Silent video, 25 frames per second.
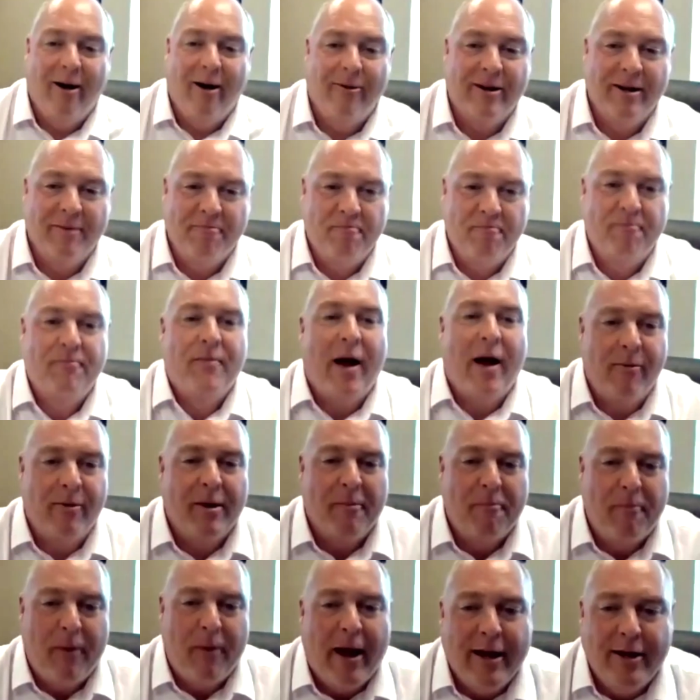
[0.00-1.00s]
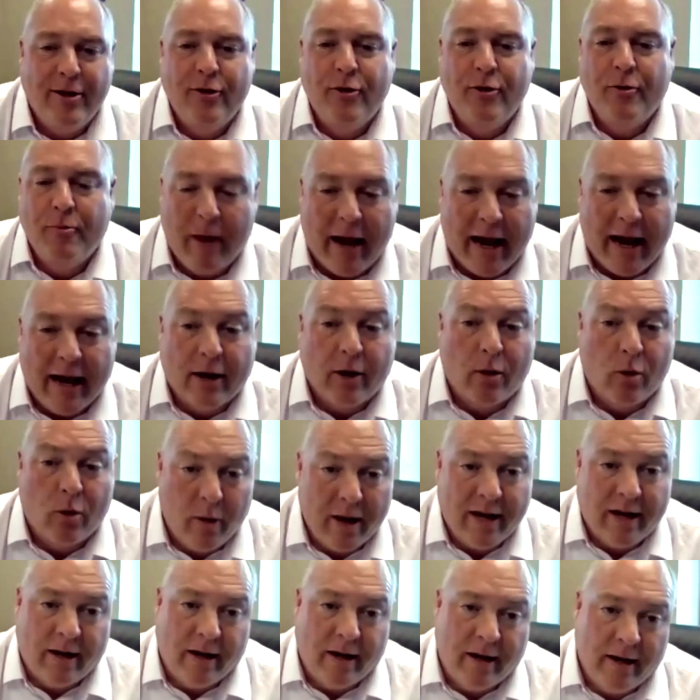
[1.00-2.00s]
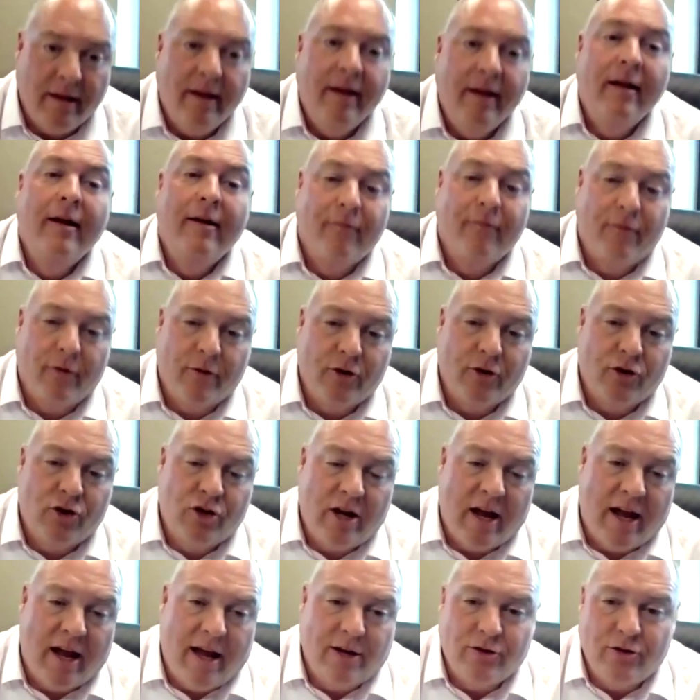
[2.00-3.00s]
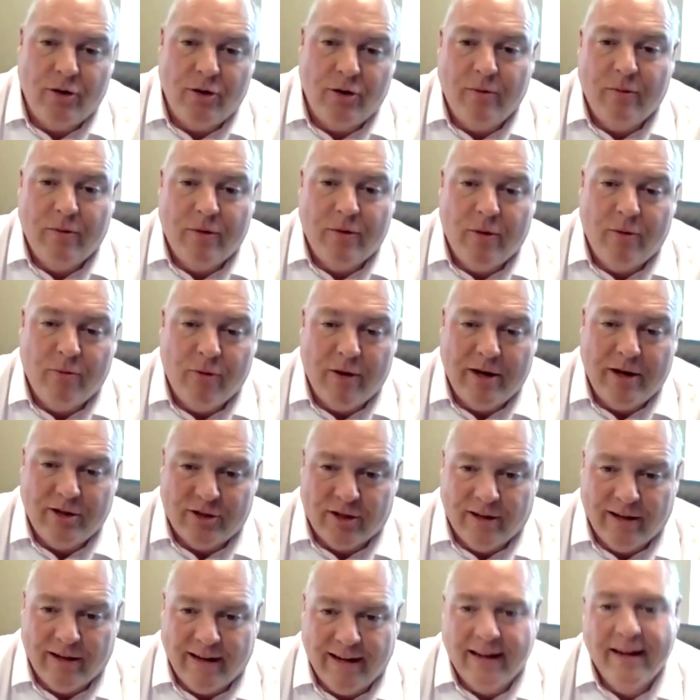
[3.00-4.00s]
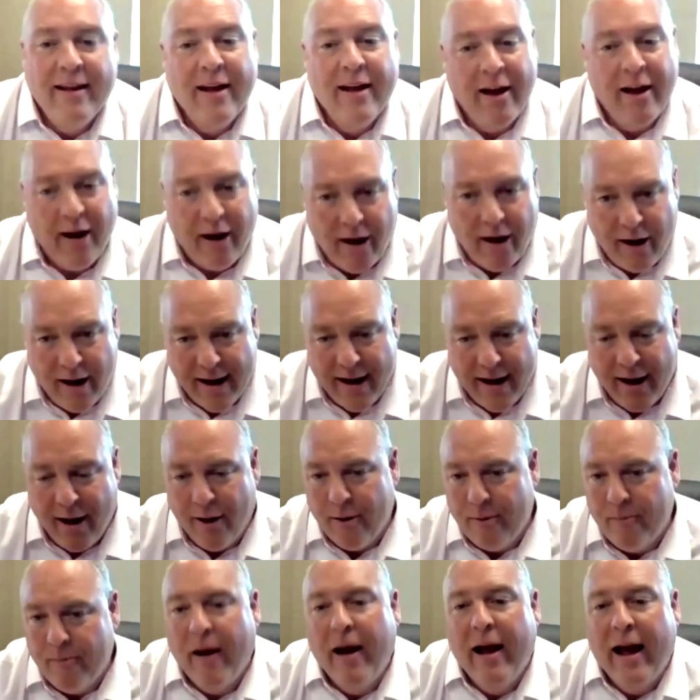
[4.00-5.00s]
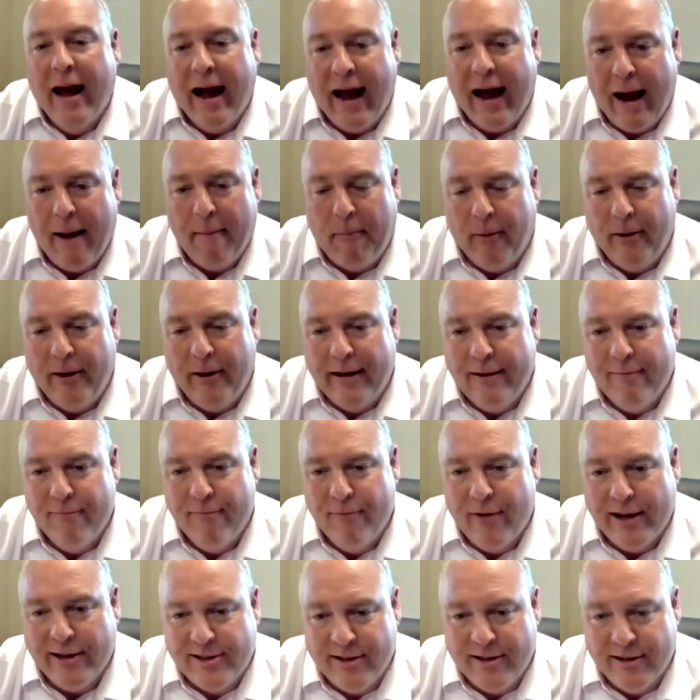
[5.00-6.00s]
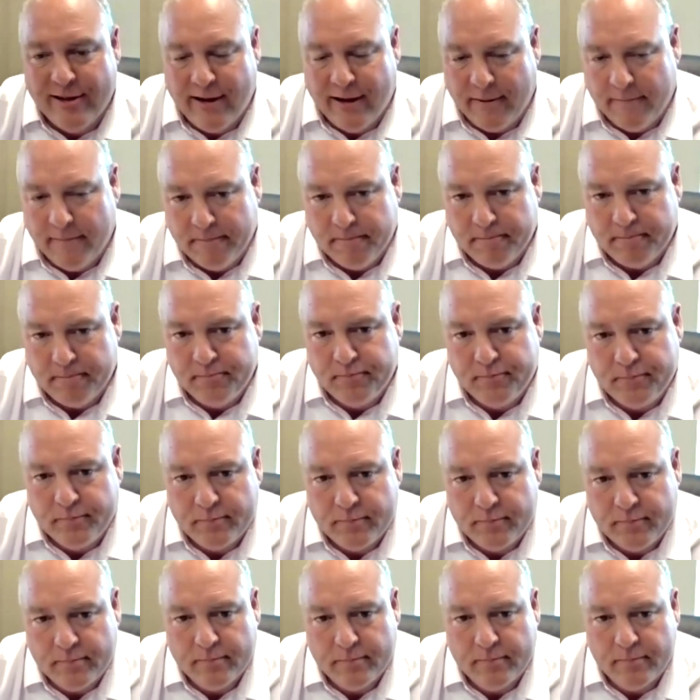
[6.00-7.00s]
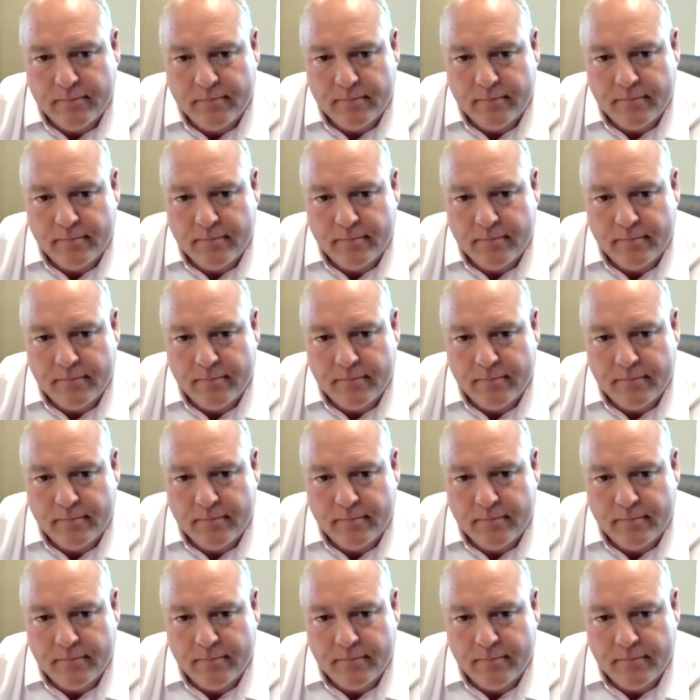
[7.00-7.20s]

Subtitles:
I want to pay you back quickly for the shares you recently, I hope, happily invested in.